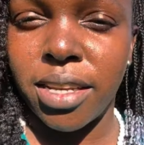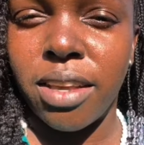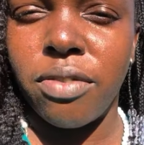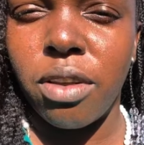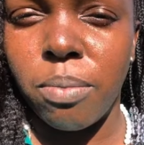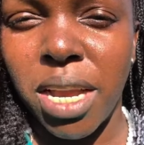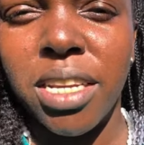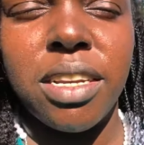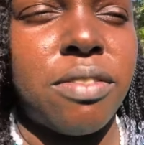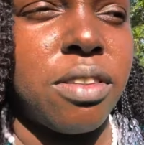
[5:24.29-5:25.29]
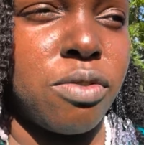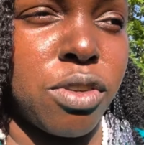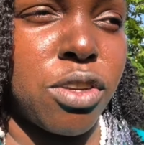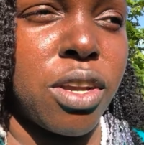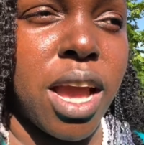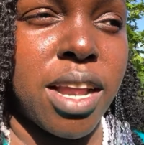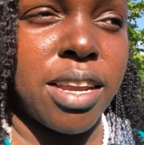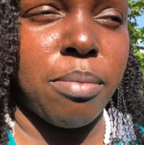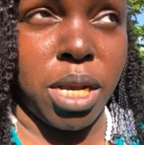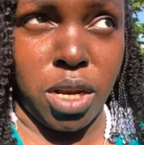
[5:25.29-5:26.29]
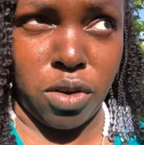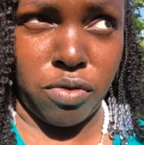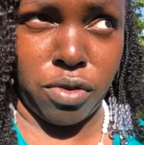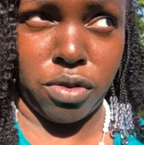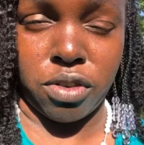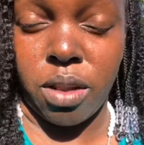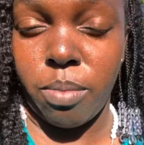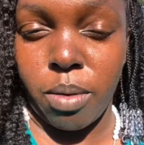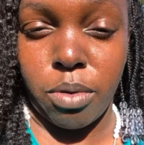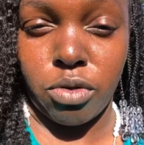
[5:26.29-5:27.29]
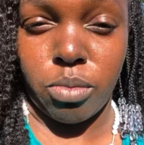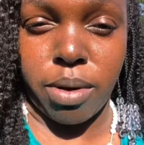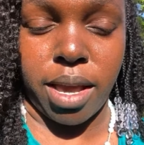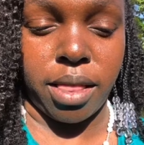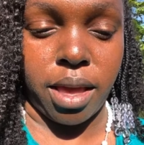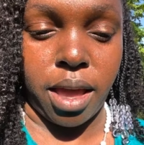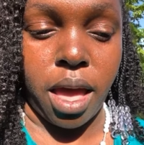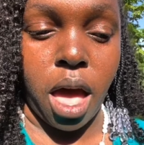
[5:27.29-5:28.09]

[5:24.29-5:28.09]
if you imagine if this video get a million views you'll be able to buy the